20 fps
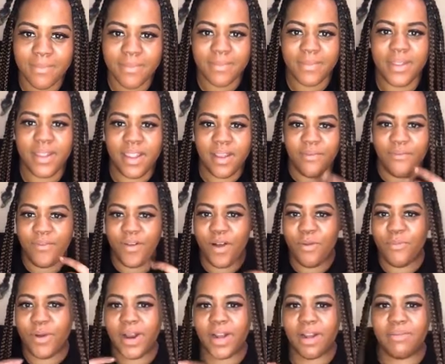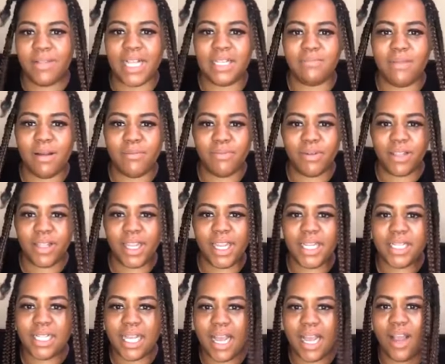Your phone breaking up. That's my brother.
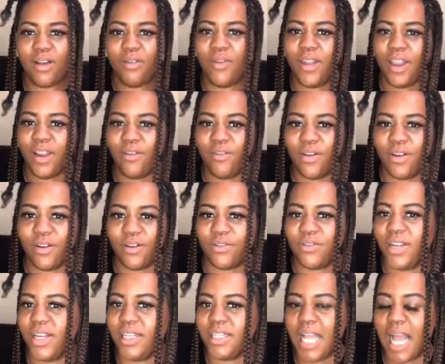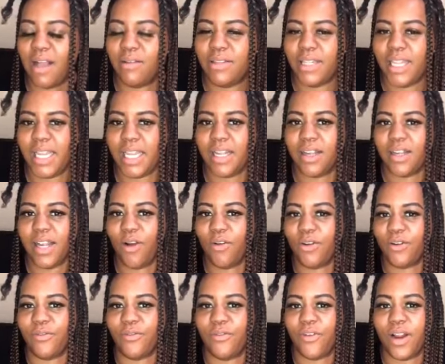He's a health hero. He's out there on
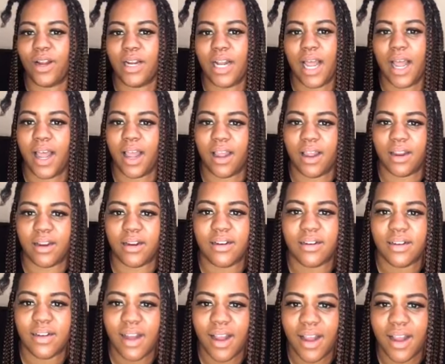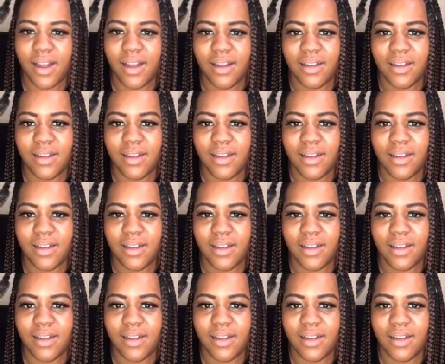the front line. Huh?